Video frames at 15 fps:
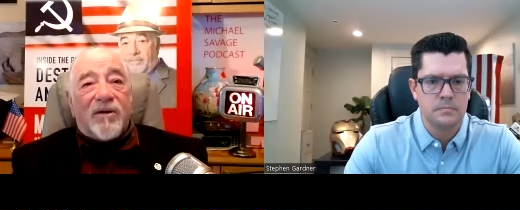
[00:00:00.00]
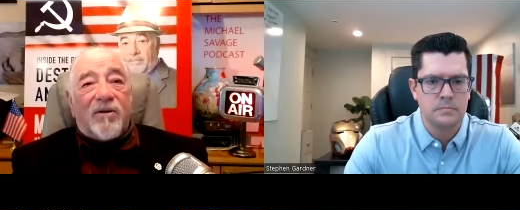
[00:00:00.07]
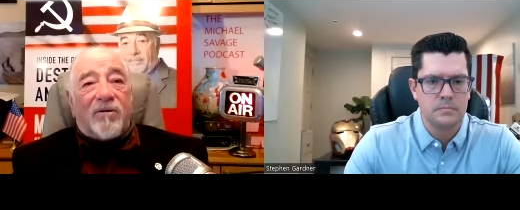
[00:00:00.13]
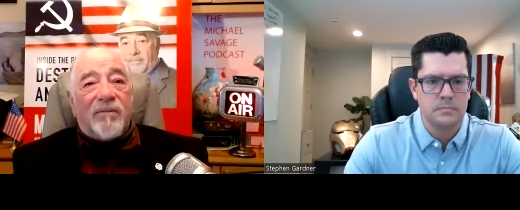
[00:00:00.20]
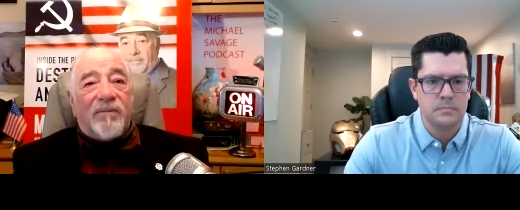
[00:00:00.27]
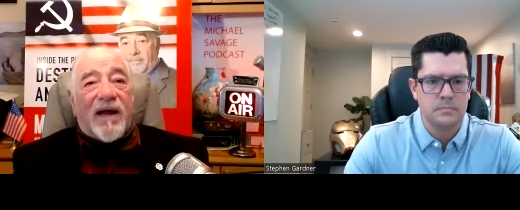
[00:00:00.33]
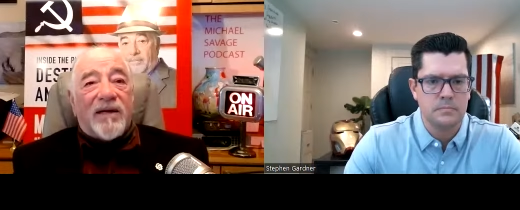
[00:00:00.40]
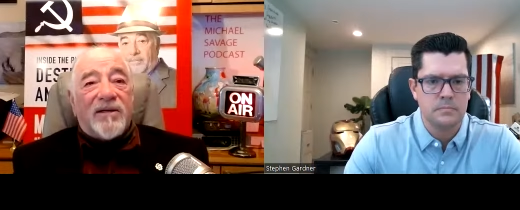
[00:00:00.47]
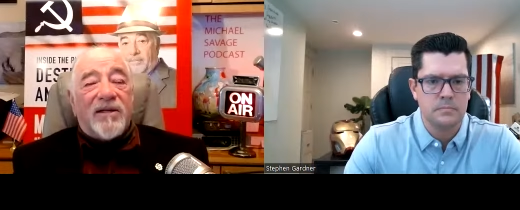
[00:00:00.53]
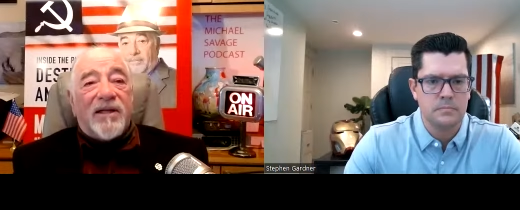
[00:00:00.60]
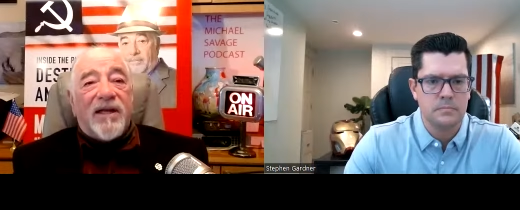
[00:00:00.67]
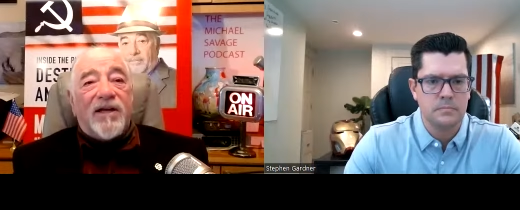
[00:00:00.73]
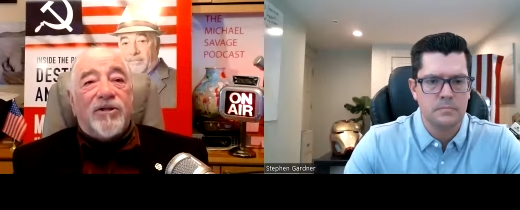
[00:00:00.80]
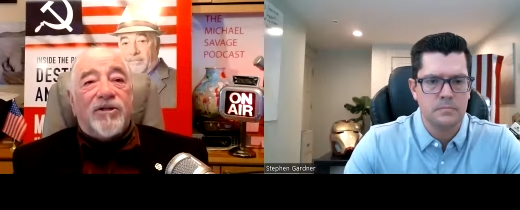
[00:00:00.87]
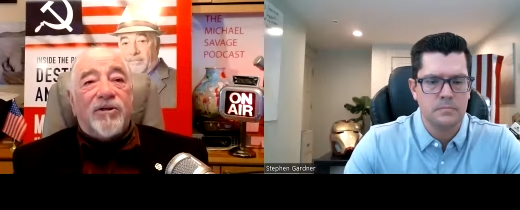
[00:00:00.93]
Speaker 1: going back to
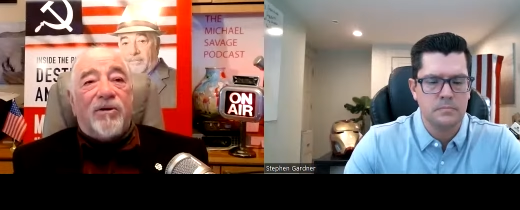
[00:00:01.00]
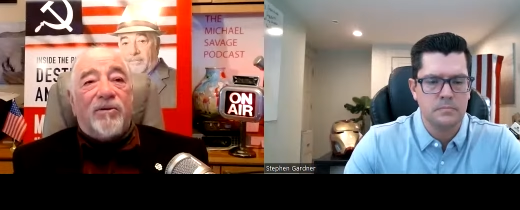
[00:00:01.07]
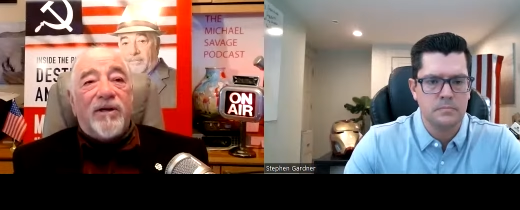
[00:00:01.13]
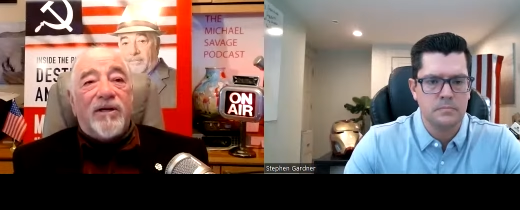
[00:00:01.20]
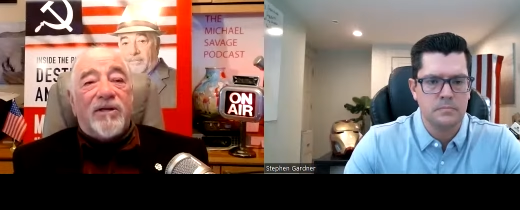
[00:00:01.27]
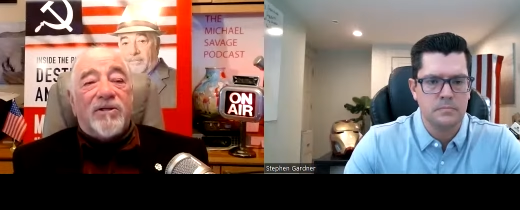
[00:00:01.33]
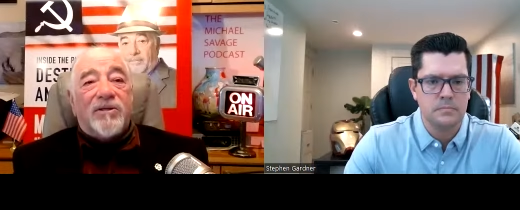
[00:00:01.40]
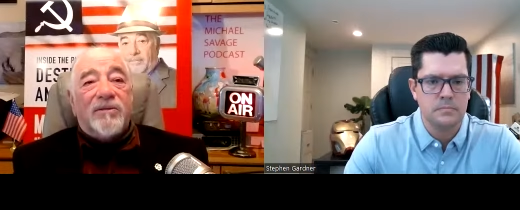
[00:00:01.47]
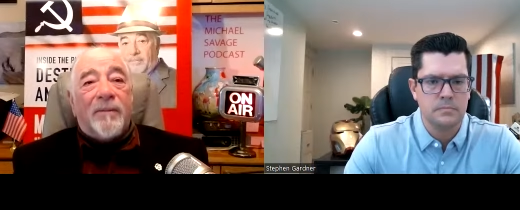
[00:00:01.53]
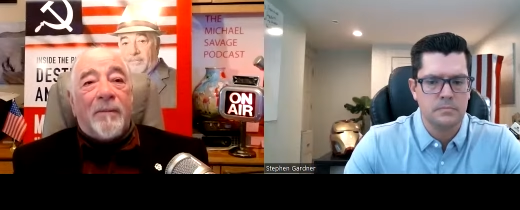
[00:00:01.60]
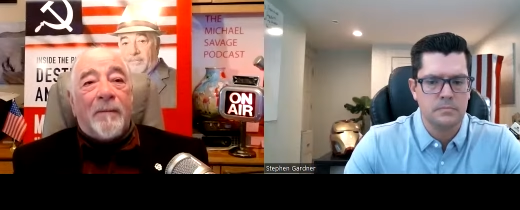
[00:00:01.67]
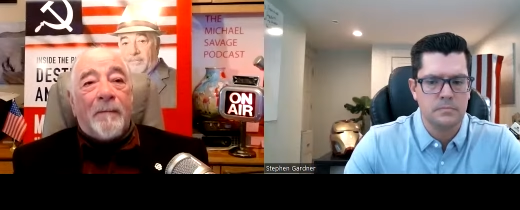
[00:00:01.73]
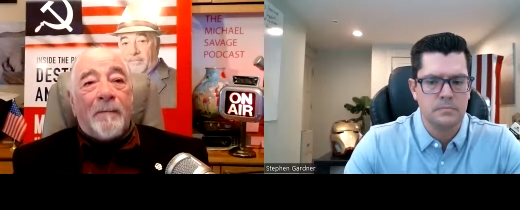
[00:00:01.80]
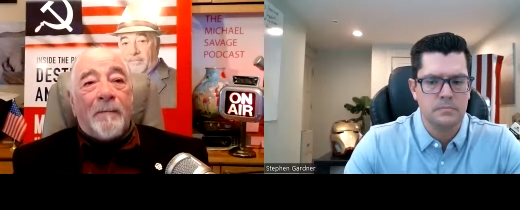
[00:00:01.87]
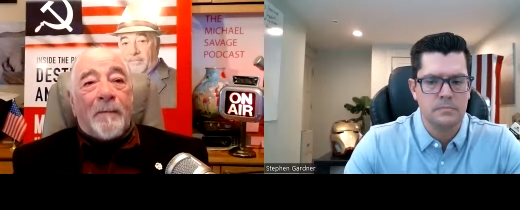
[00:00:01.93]
the ancient Greeks.
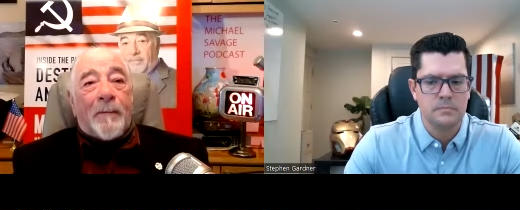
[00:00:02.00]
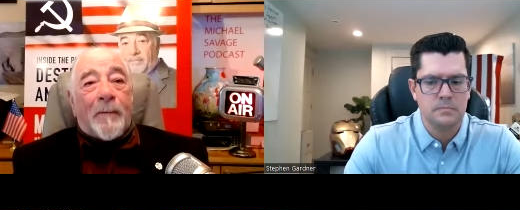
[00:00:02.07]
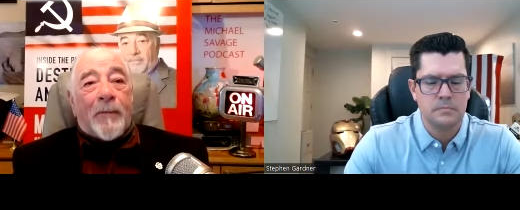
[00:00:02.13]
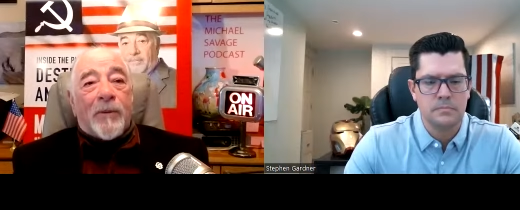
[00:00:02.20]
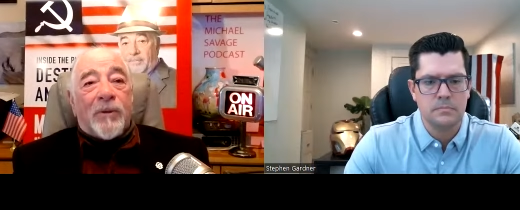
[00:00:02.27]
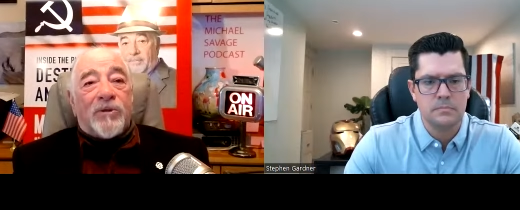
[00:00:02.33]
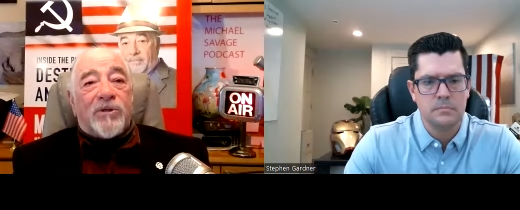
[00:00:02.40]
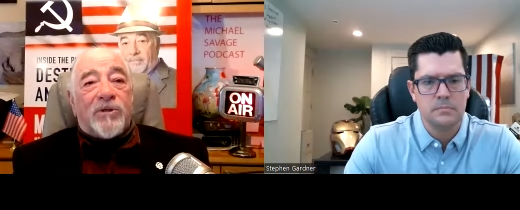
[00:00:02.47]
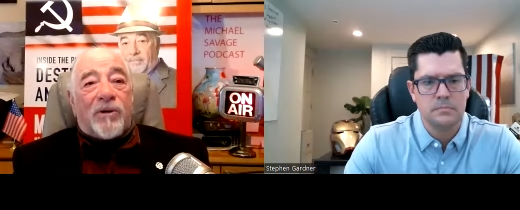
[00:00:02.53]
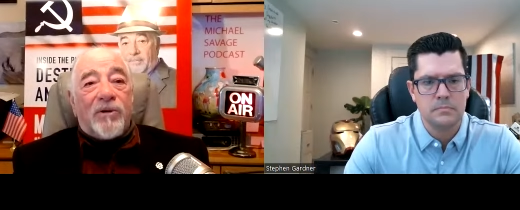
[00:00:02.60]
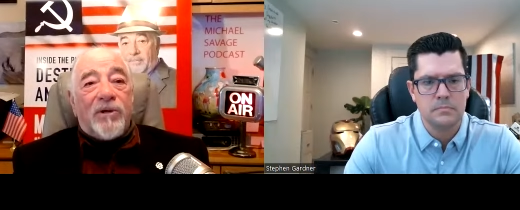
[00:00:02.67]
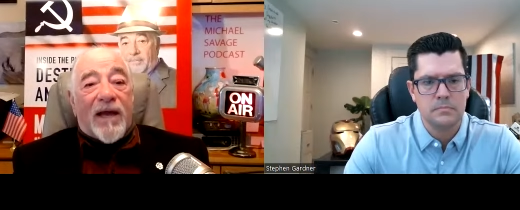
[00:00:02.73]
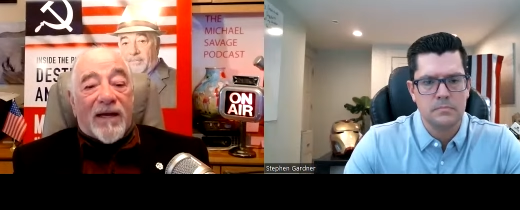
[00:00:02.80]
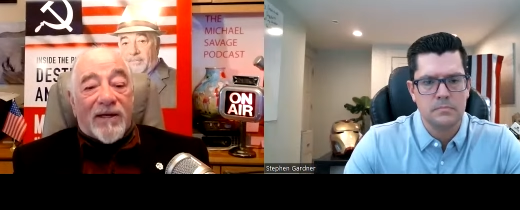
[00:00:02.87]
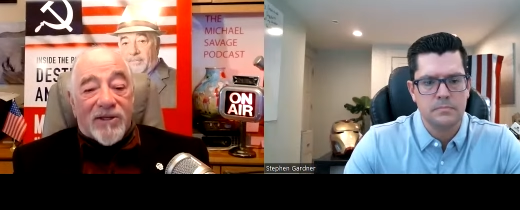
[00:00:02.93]
So,
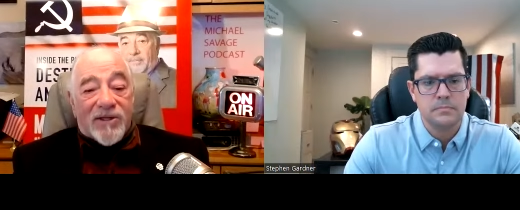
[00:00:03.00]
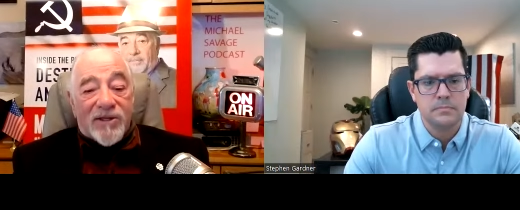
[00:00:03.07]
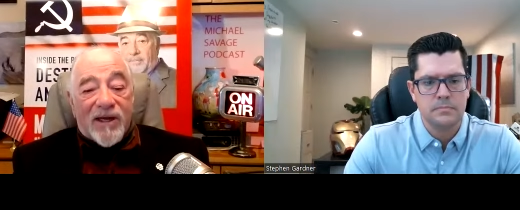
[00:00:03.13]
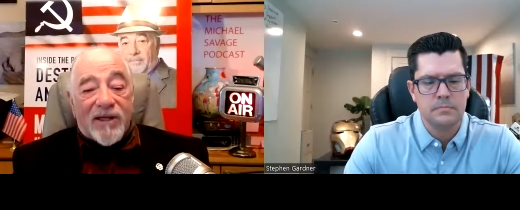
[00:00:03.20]
yes,